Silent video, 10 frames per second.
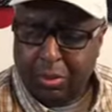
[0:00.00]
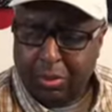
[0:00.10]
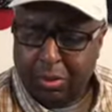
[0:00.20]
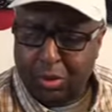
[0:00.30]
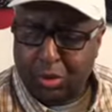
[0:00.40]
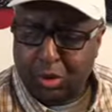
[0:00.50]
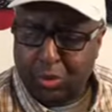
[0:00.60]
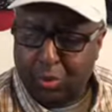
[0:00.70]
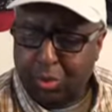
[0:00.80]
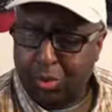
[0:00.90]
It's a
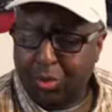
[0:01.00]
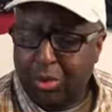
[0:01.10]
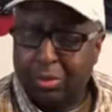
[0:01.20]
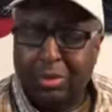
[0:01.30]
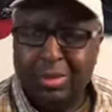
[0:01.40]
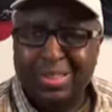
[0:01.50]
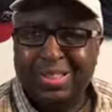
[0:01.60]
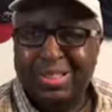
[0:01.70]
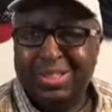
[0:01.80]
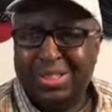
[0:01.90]
smooth
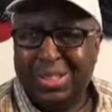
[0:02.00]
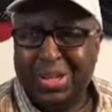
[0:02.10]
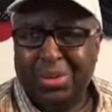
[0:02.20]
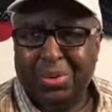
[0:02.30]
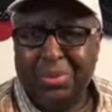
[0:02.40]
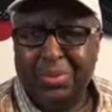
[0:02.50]
cedar,